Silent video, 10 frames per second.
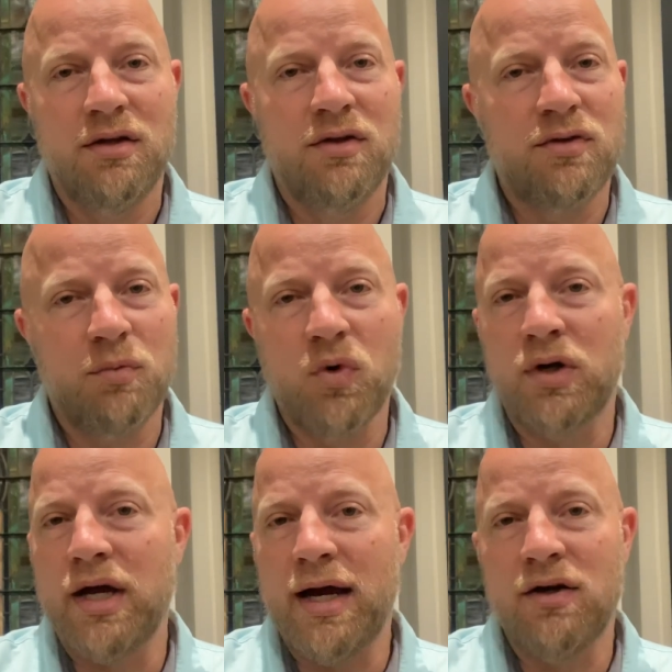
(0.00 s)
to
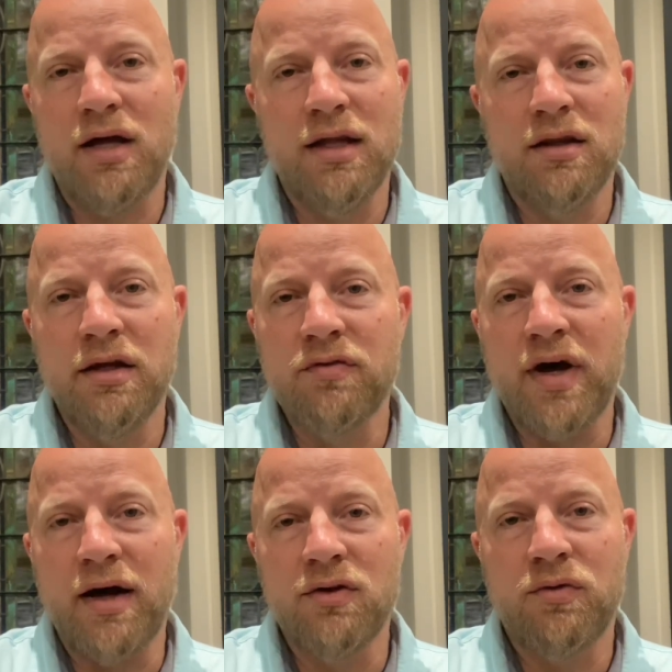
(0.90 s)
work out and live
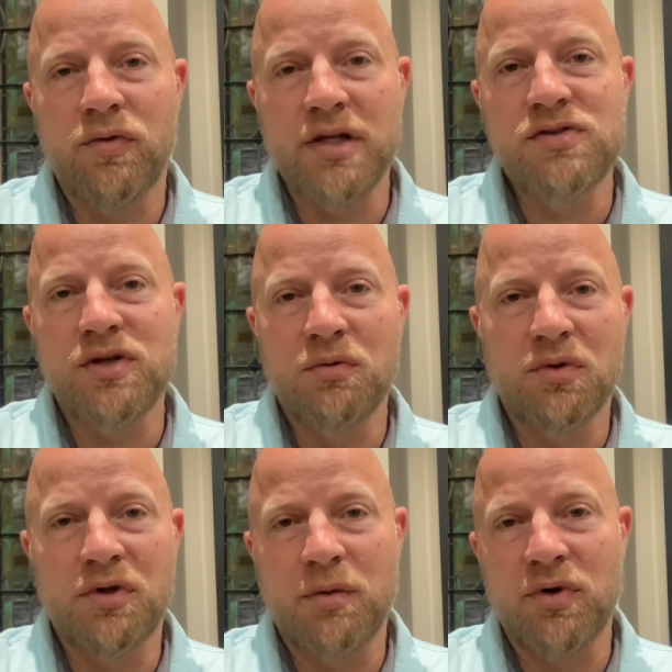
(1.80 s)
out Red Sea
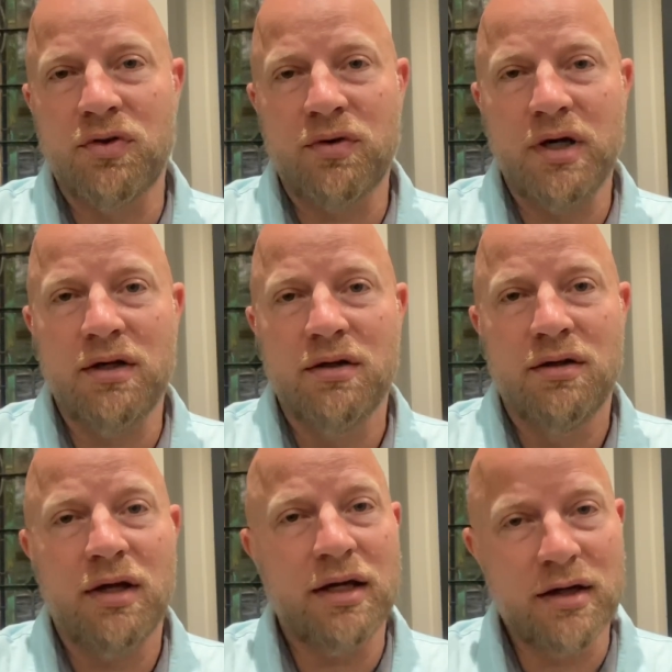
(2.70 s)
Rule number 3.
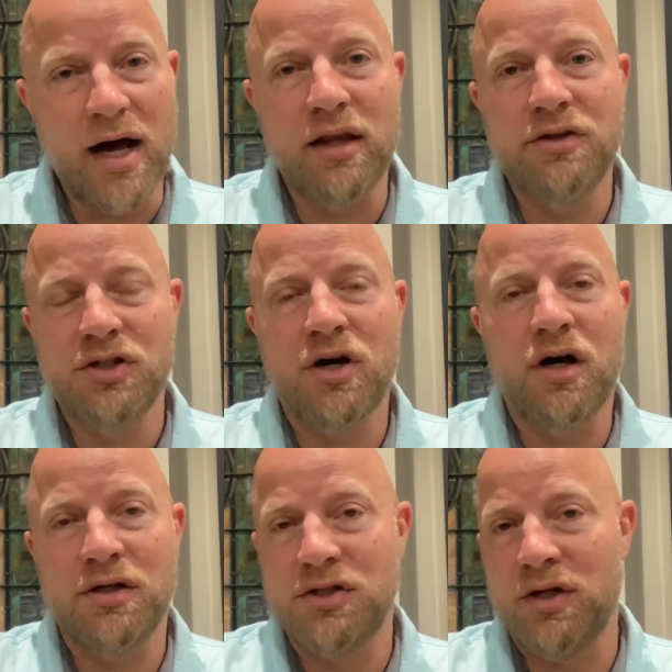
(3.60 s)
Acknowledge your
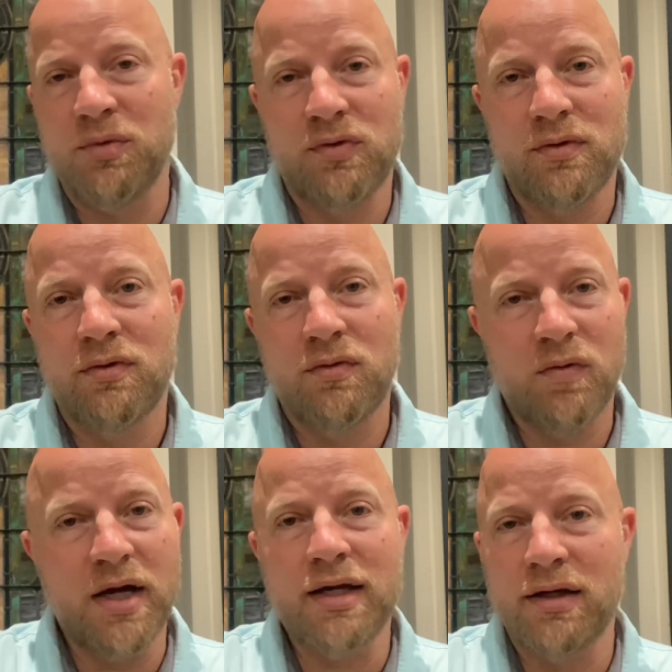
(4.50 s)
hardships,
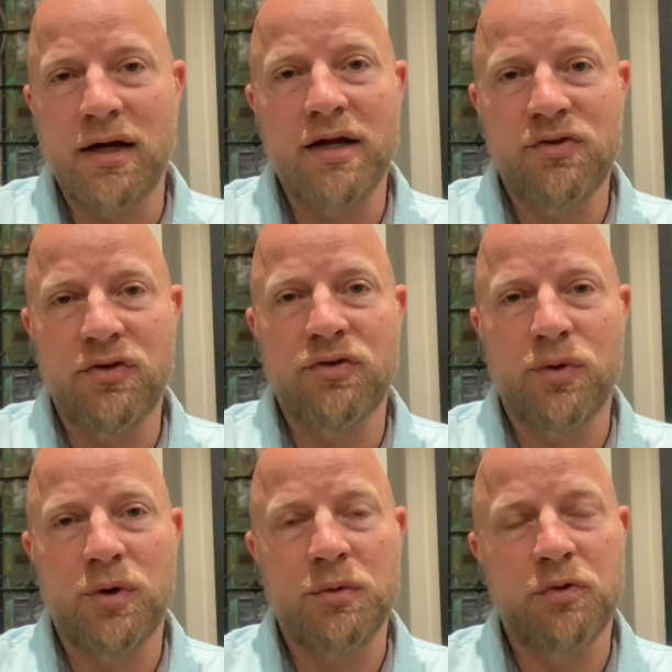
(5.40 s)
recognize the
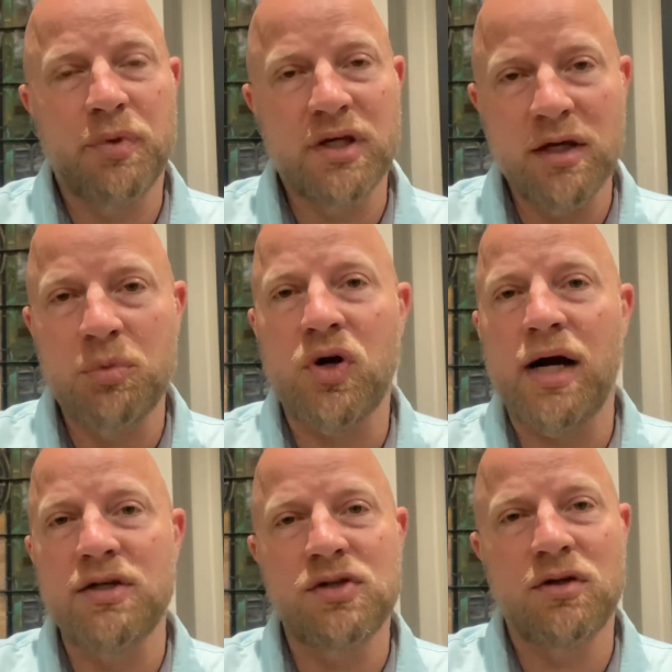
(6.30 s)
storms, but keep your
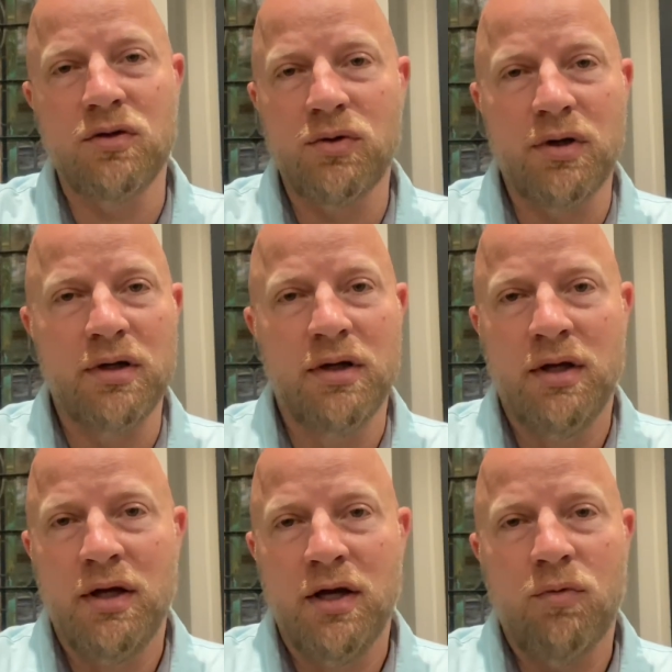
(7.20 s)
eyes on the Lord.
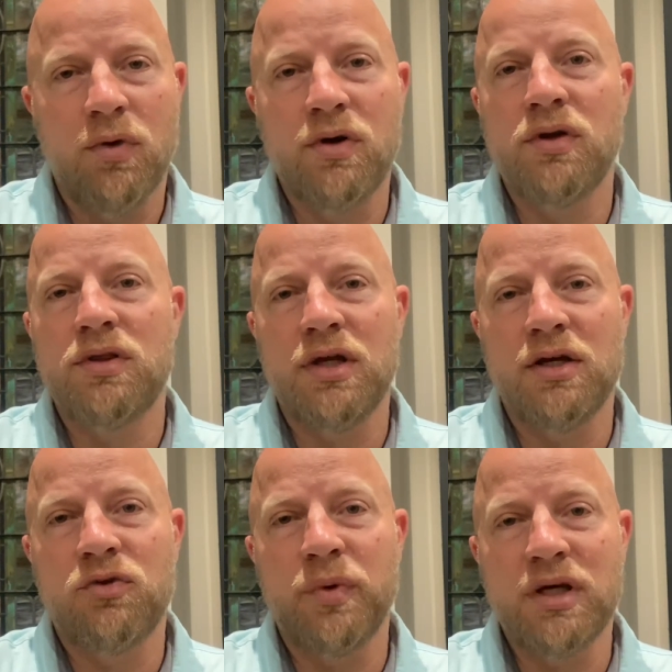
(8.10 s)
What are the
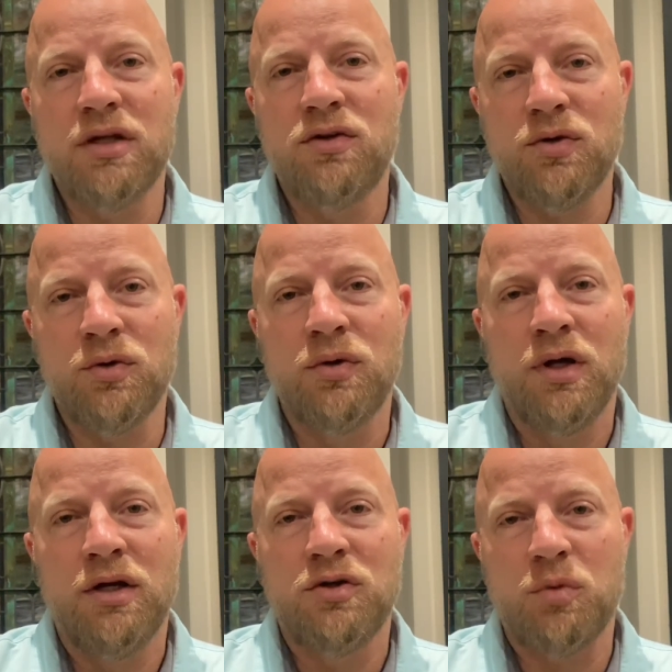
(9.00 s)
things we can do
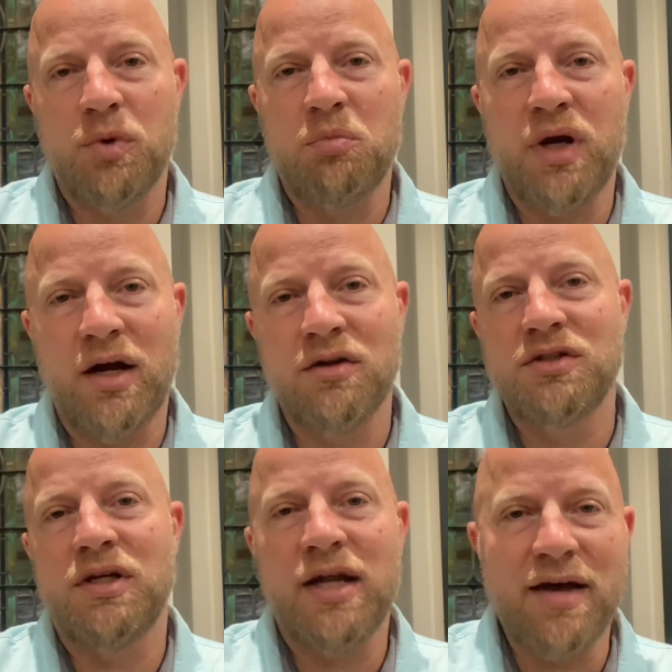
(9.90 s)
to prepare
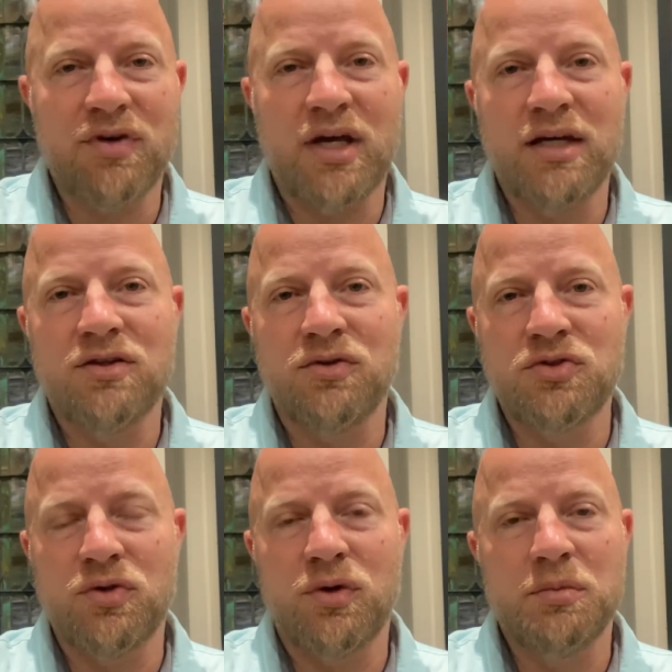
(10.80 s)
to navigate those
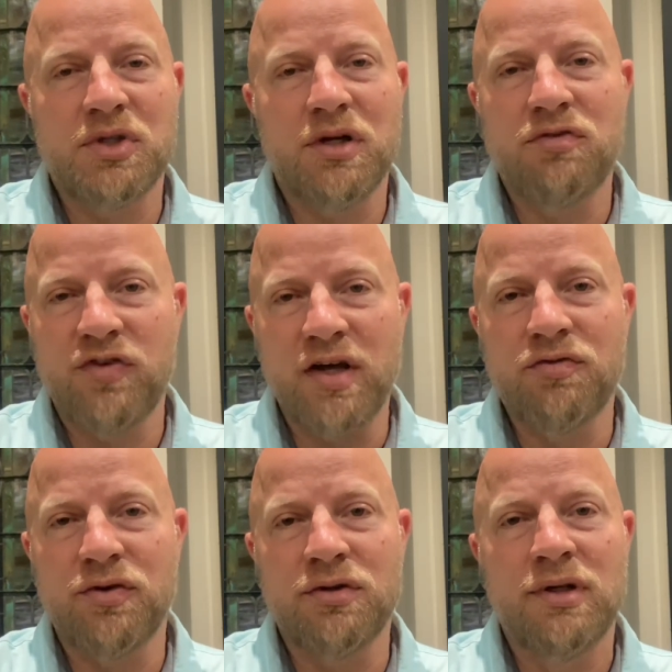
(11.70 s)
storms in a
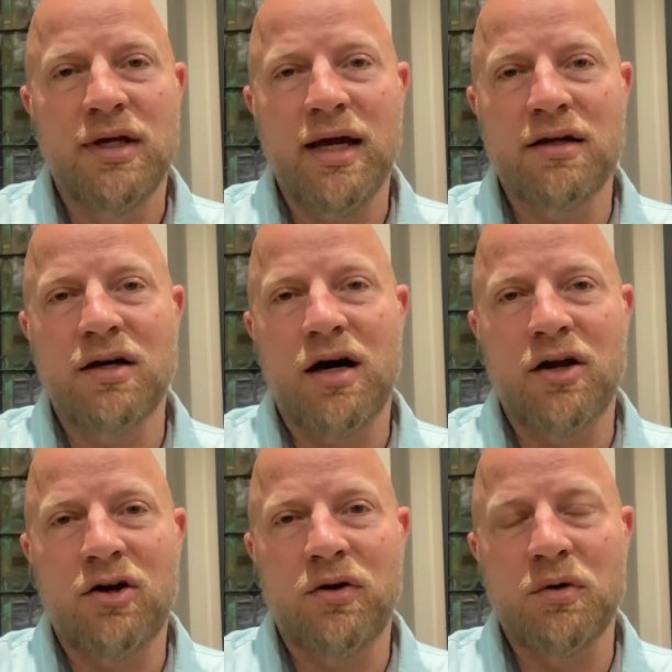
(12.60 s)
faithful and
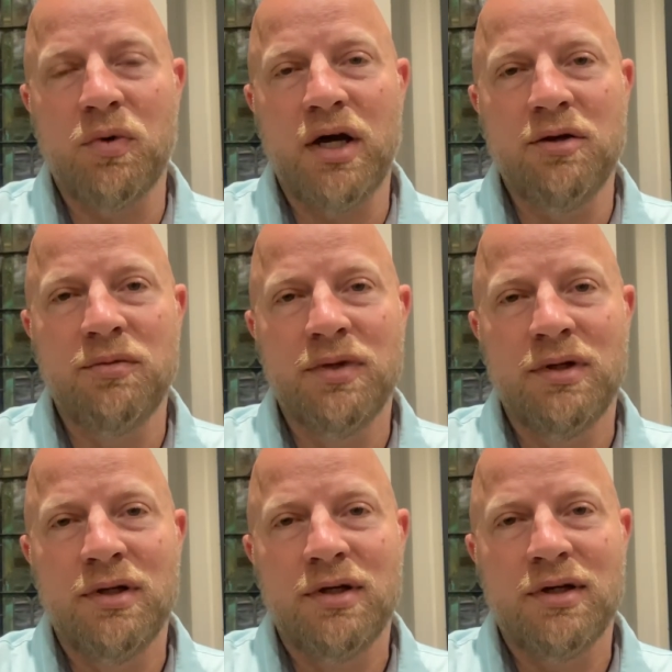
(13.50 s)
God-honoring way?
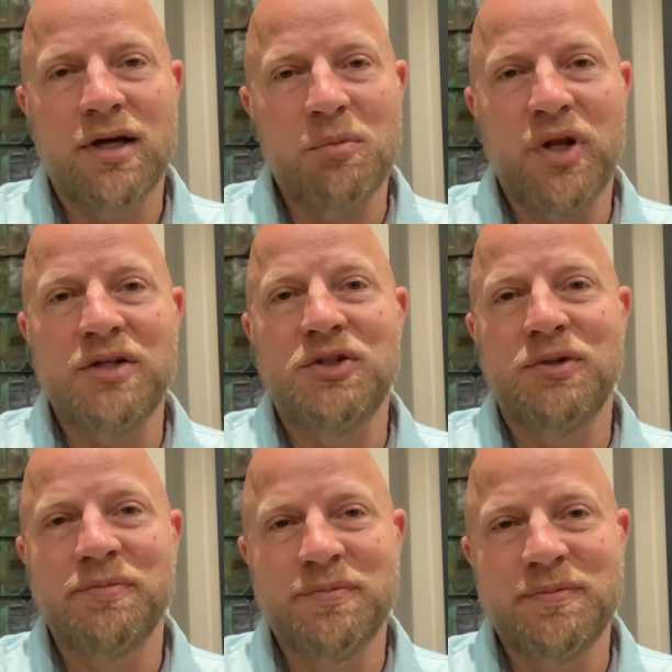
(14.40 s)
God bless you.